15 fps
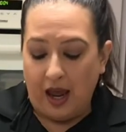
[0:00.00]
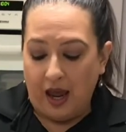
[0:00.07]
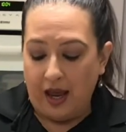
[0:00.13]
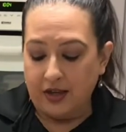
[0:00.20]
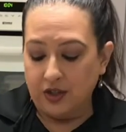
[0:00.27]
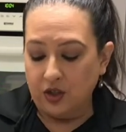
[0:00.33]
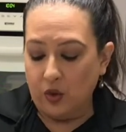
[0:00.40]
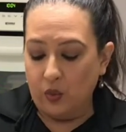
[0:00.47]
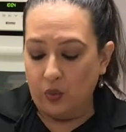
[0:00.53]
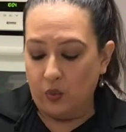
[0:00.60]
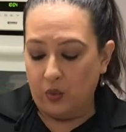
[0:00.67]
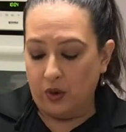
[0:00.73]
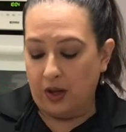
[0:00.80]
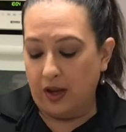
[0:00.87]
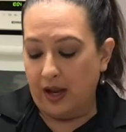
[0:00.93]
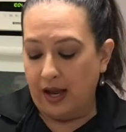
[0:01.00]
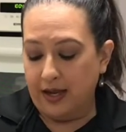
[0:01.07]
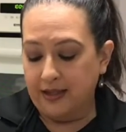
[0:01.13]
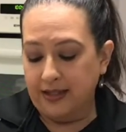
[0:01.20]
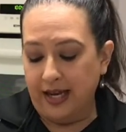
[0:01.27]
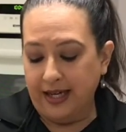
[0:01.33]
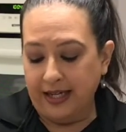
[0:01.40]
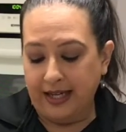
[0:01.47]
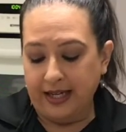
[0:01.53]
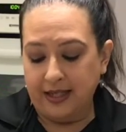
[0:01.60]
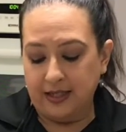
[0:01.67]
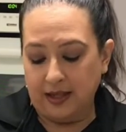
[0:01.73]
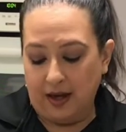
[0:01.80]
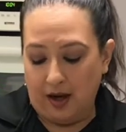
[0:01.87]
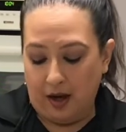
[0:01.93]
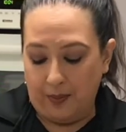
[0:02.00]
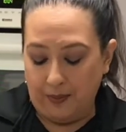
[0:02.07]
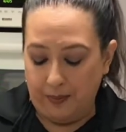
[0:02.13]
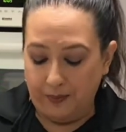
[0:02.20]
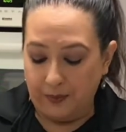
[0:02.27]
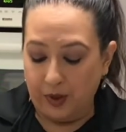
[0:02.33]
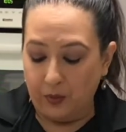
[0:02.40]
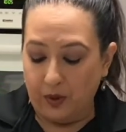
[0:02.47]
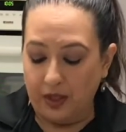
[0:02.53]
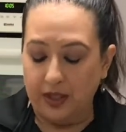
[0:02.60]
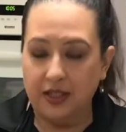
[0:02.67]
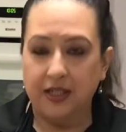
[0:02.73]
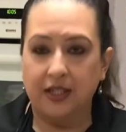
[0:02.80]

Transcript: And so as that heats up, I wanted to